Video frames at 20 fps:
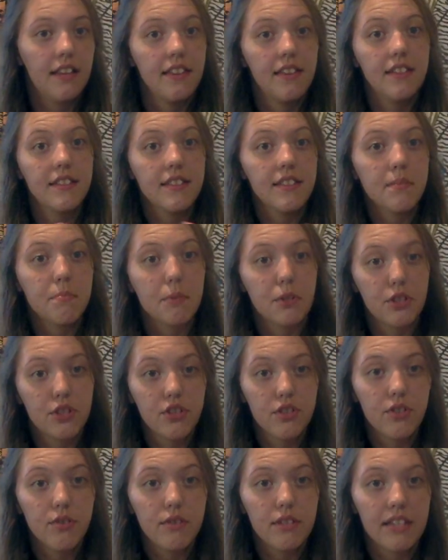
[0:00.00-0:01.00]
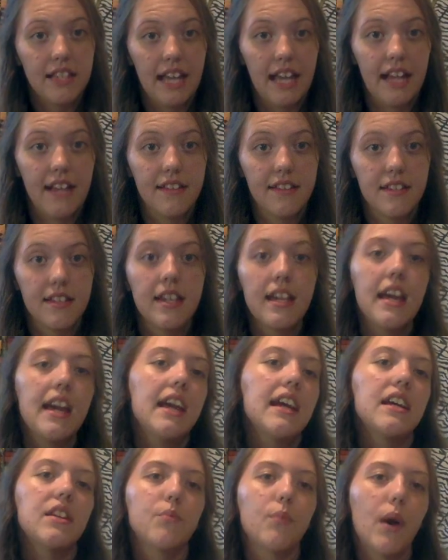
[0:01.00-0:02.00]
This is book 2 to that.
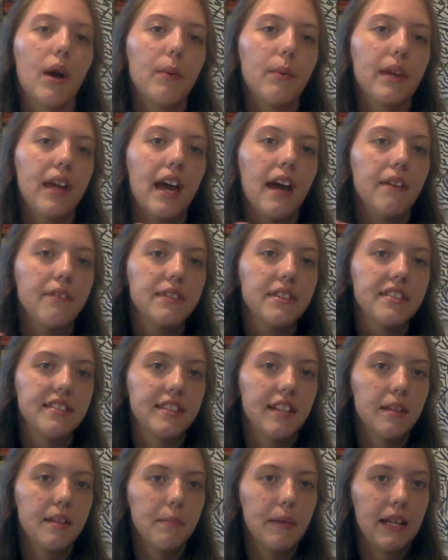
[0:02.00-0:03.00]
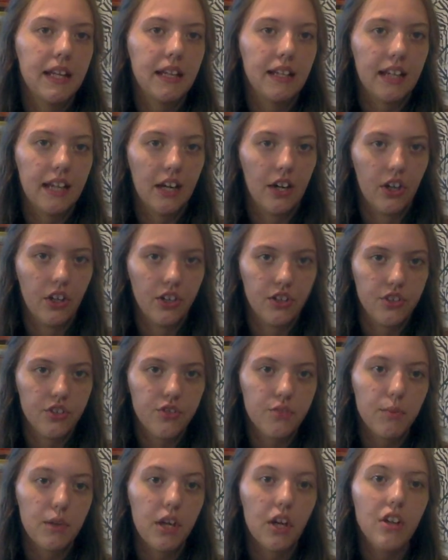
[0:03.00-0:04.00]
And while we have the same main
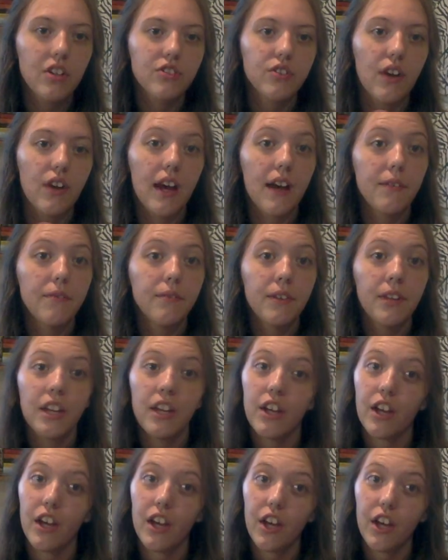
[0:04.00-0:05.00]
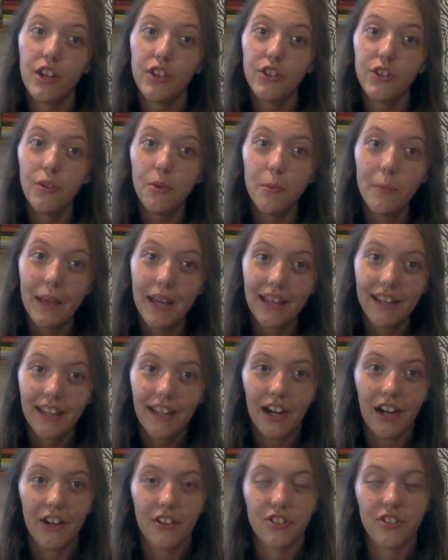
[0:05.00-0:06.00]
characters, we also have a new main
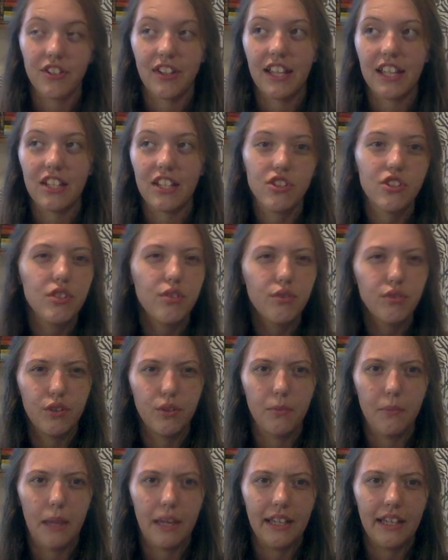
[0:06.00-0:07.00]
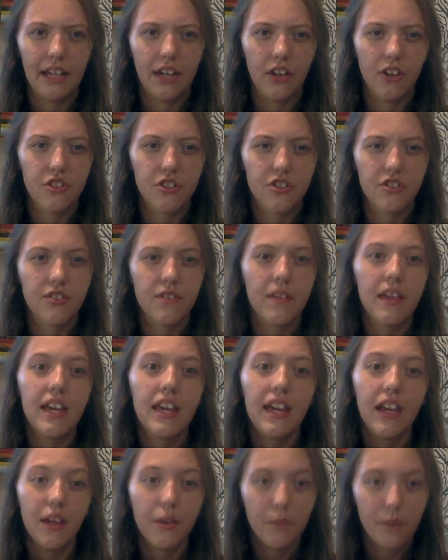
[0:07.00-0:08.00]
character, like 2 new main characters.
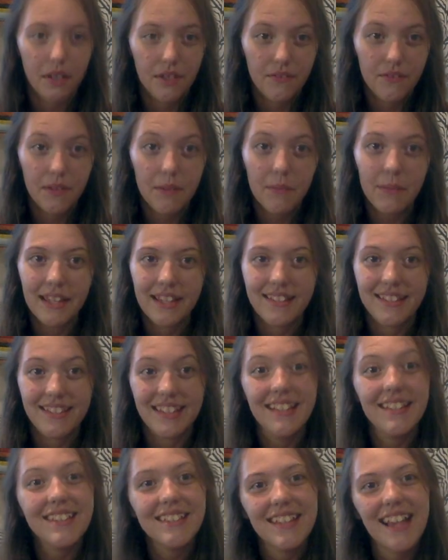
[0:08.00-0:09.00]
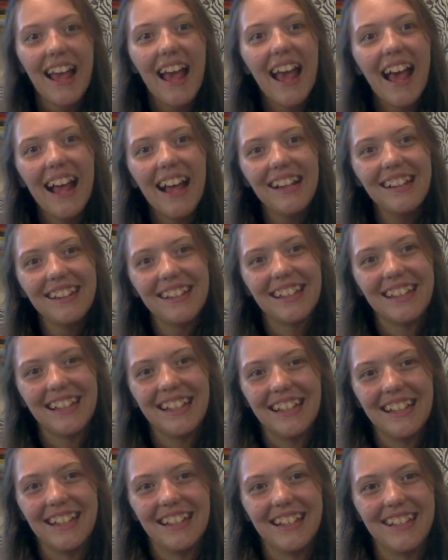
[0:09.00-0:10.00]
And one of them is this
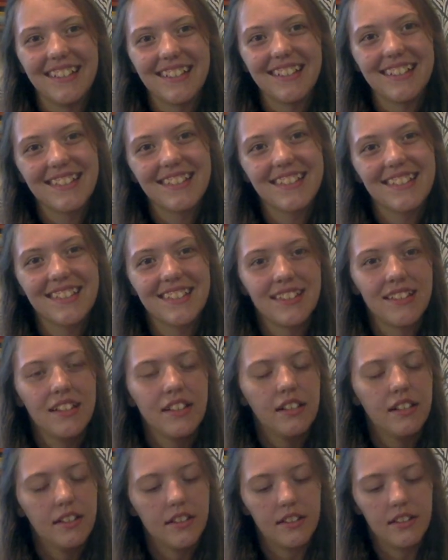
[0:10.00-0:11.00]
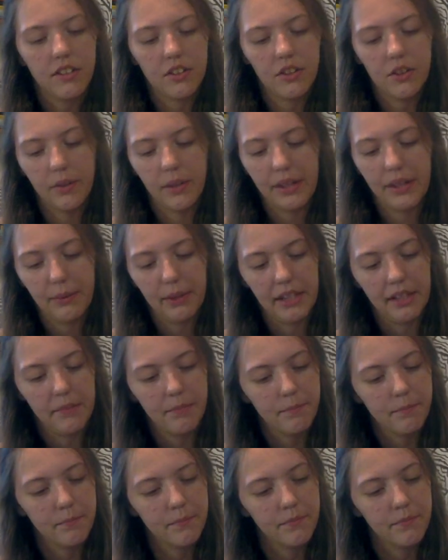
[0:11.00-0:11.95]
Alice. No, wait.